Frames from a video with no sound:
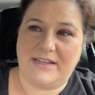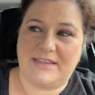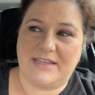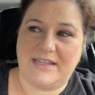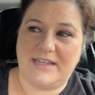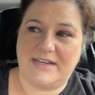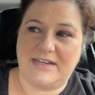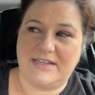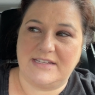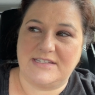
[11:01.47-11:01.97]

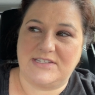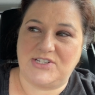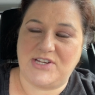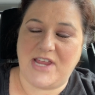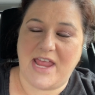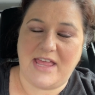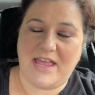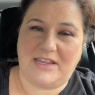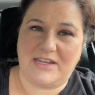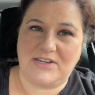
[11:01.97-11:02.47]
that is
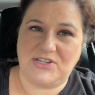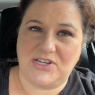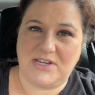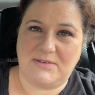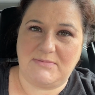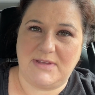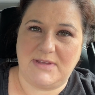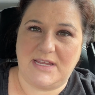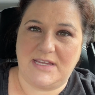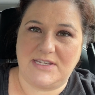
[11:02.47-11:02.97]

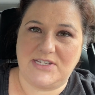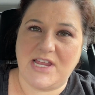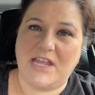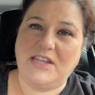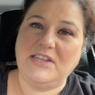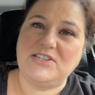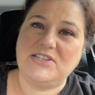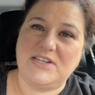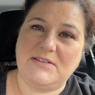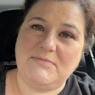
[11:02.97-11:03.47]
challenging me,
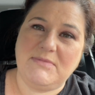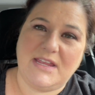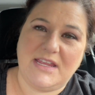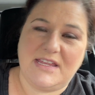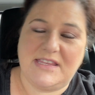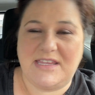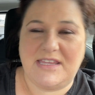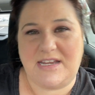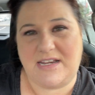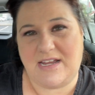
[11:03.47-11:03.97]
challenging me
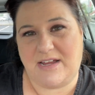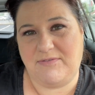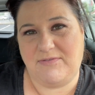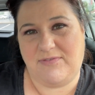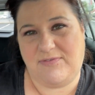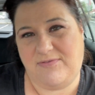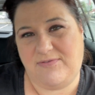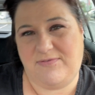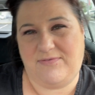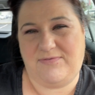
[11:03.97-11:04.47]
in that I'm
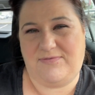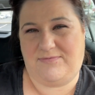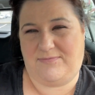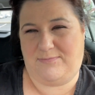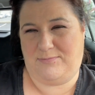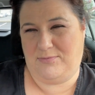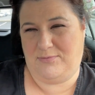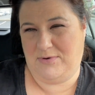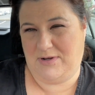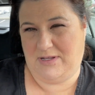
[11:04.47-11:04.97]

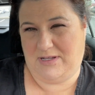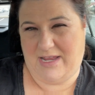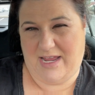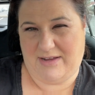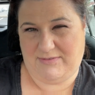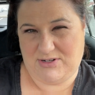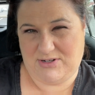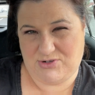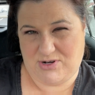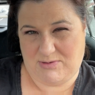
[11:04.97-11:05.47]
really
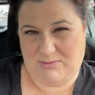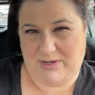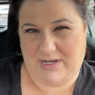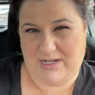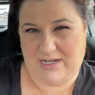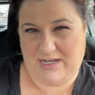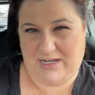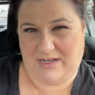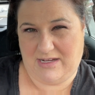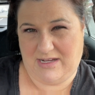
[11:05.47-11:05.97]
having trouble
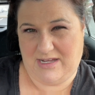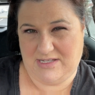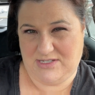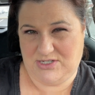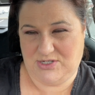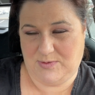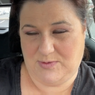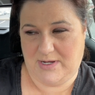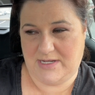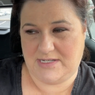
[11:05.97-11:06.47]
getting
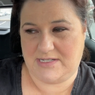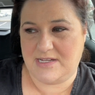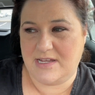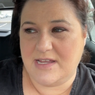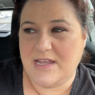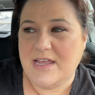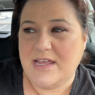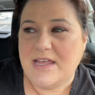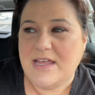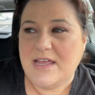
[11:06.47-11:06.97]
into it.
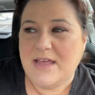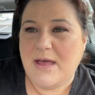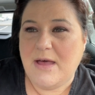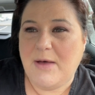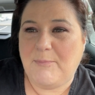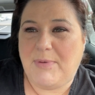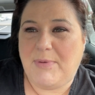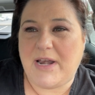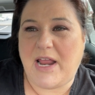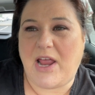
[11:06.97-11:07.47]

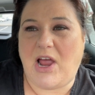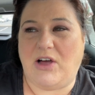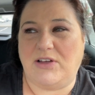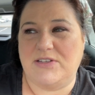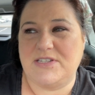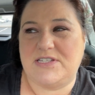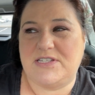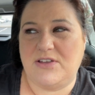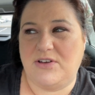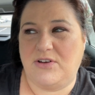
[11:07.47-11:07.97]
But I
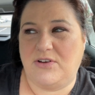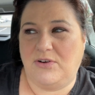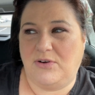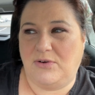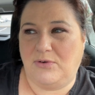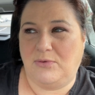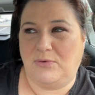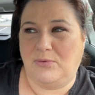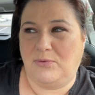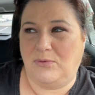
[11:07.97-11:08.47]

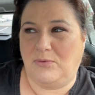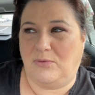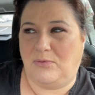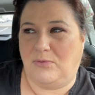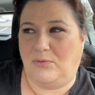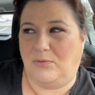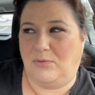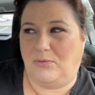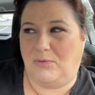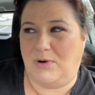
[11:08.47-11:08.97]
also
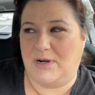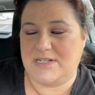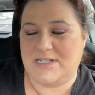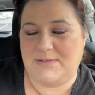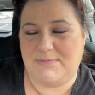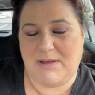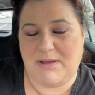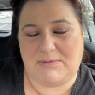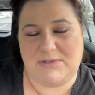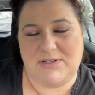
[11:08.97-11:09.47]
want to
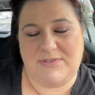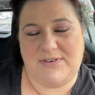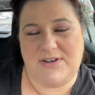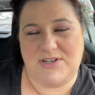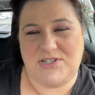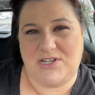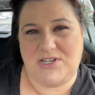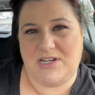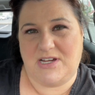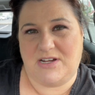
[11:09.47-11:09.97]
be able to
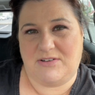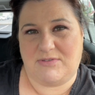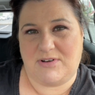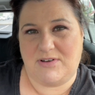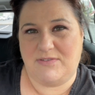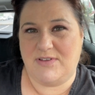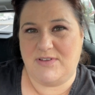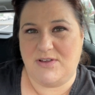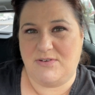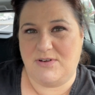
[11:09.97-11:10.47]
finish it and
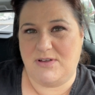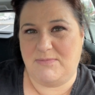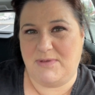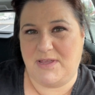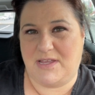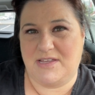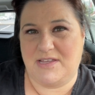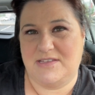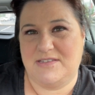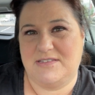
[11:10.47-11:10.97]
review it
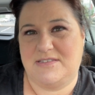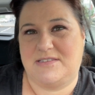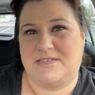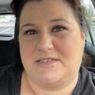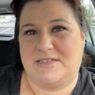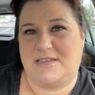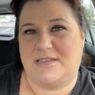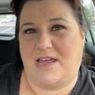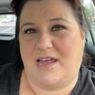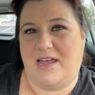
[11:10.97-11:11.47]

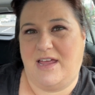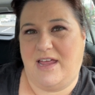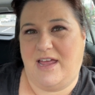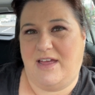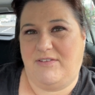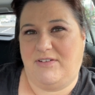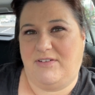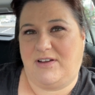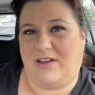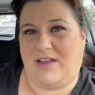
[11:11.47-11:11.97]
because I
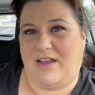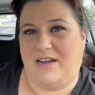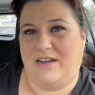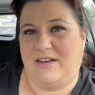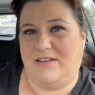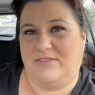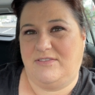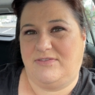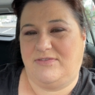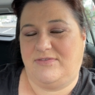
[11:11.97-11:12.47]
have a kind of